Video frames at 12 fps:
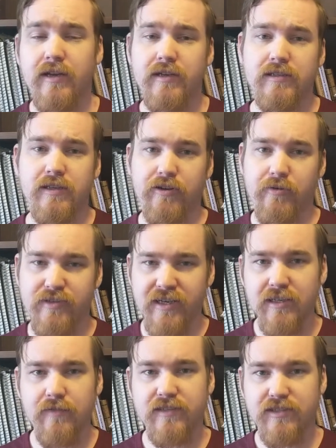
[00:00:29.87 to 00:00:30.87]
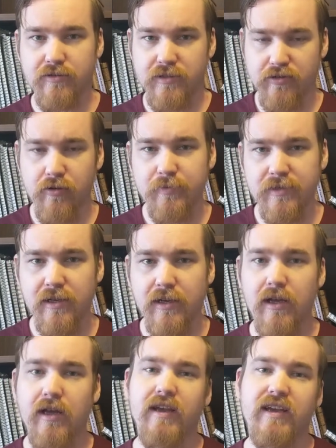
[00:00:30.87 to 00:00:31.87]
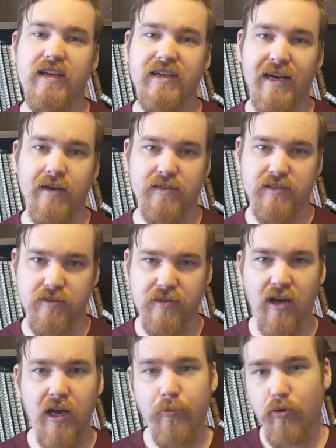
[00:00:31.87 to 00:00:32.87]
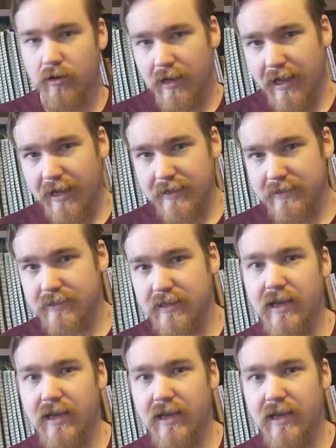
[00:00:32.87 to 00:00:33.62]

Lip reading: So your adjective is your descriptor, your noun is your type or class,